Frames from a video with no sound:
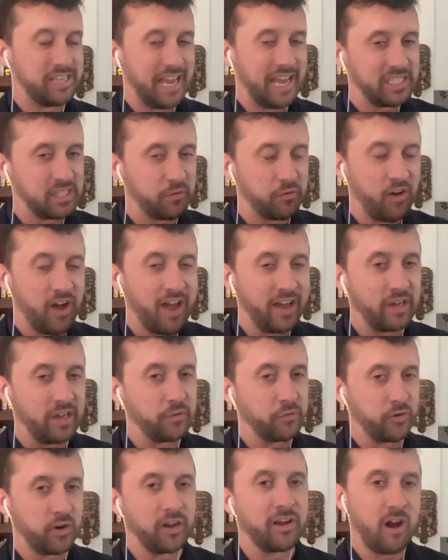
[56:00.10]
testifying
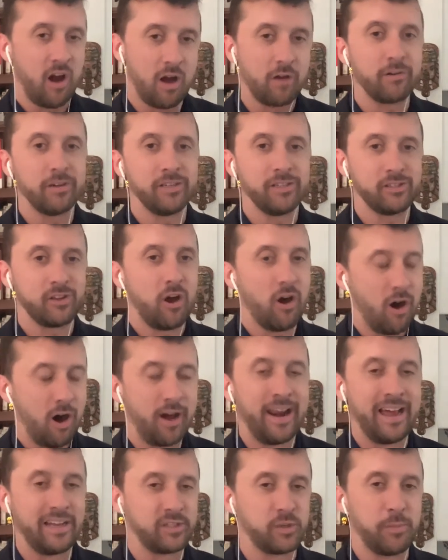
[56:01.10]
in front of Congress
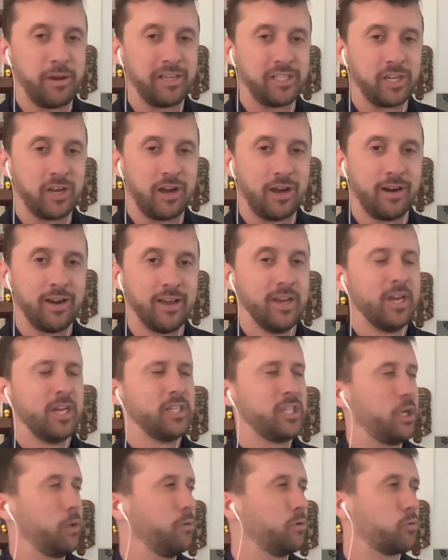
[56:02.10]
on Azerbaijan.
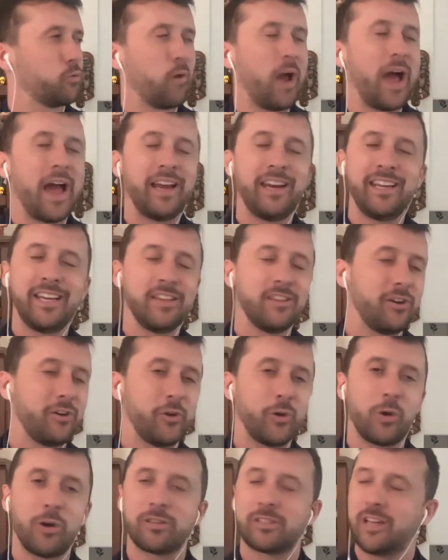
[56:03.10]
She was writing in the
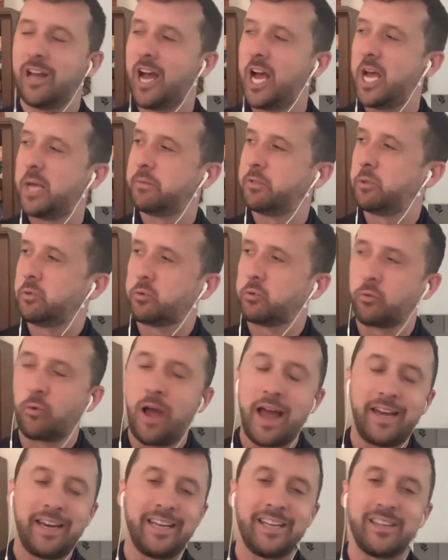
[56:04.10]
New York Times. She was
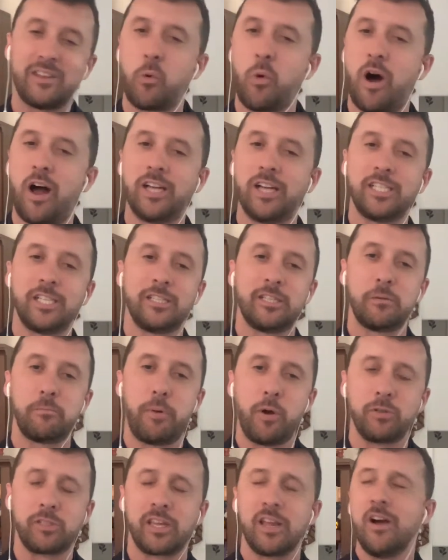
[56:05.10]
writing in the Washington
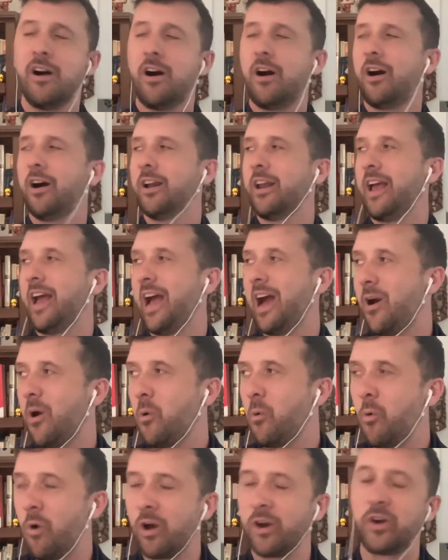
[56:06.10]
Post on
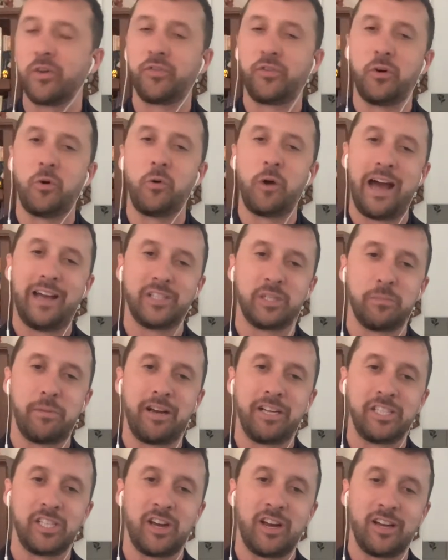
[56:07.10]
how wonderful
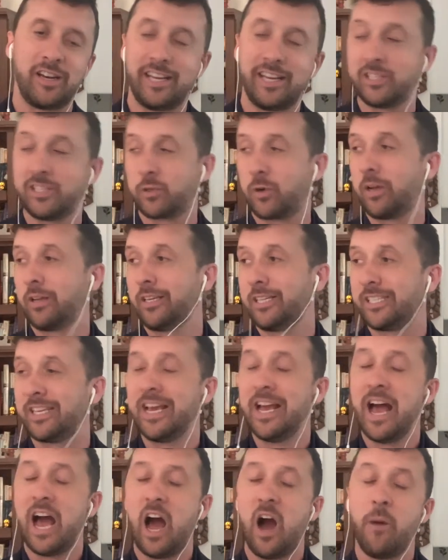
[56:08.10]
Azerbaijan is, or at least
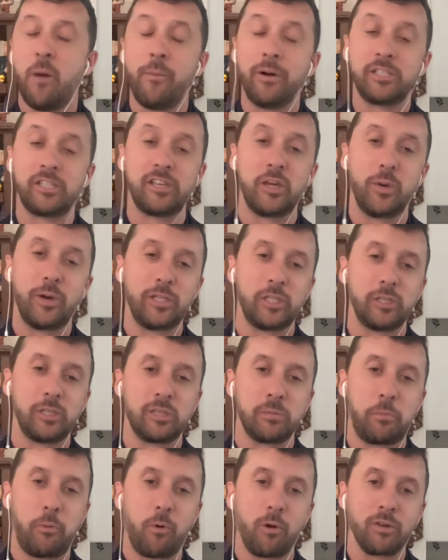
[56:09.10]
how much the U.S. should
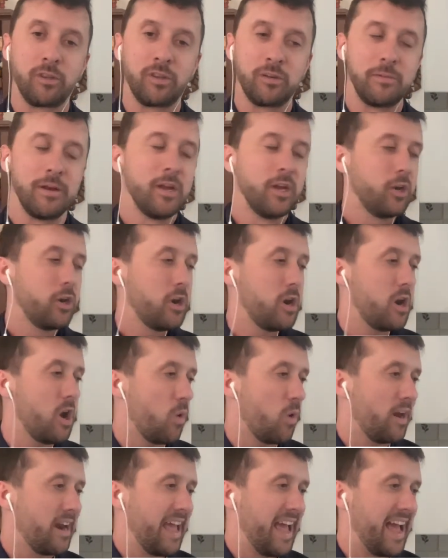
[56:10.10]
support them. No
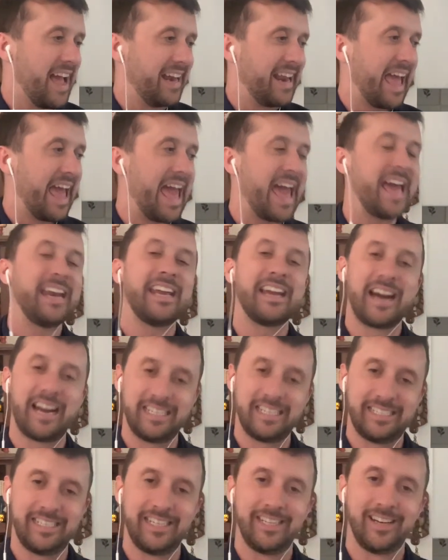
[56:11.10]
one had any
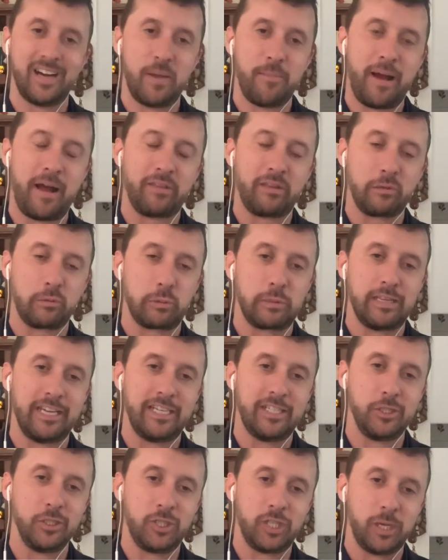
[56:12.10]
idea about this
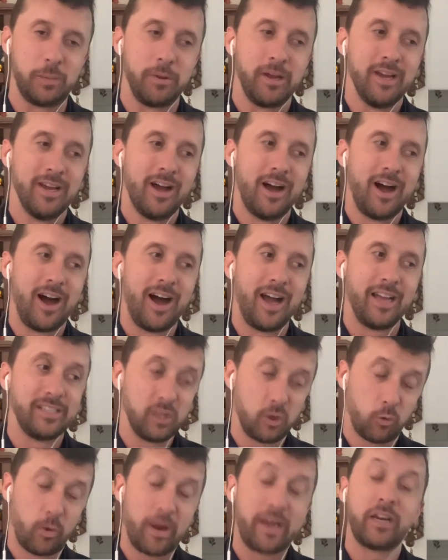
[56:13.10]
relationship
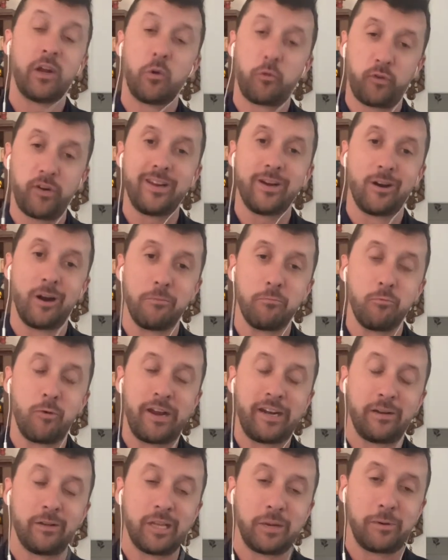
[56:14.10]
until Radio Free Europe,
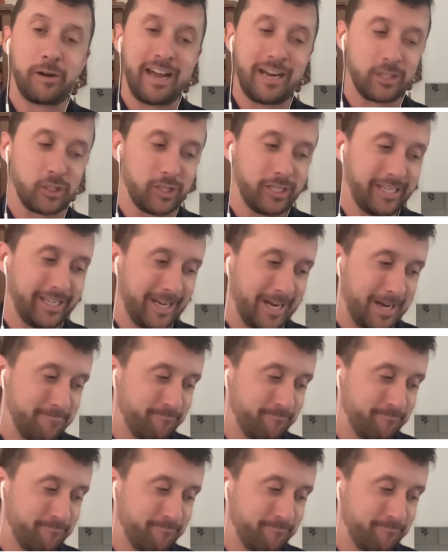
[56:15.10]
Radio Liberty, actually